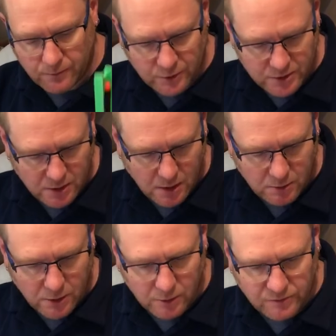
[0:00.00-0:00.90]
which I'll
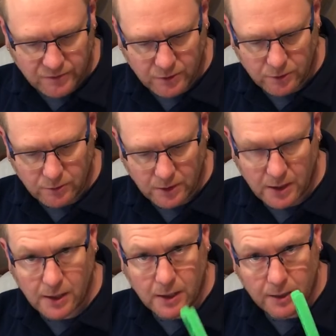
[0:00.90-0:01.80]
go through
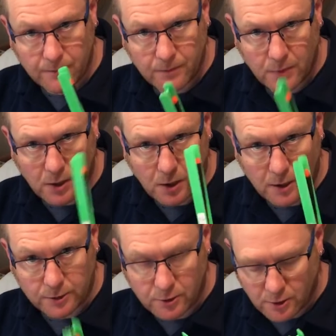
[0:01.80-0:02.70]

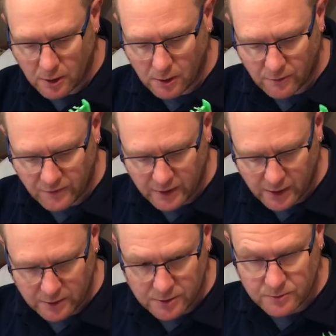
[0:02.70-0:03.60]
on another little
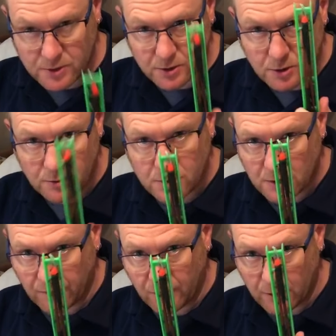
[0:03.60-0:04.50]
video, because we do
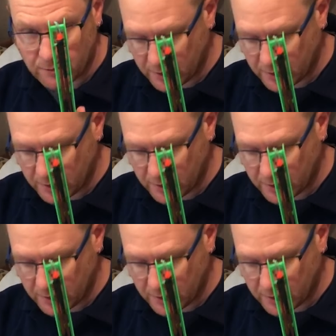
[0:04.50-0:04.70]
stick float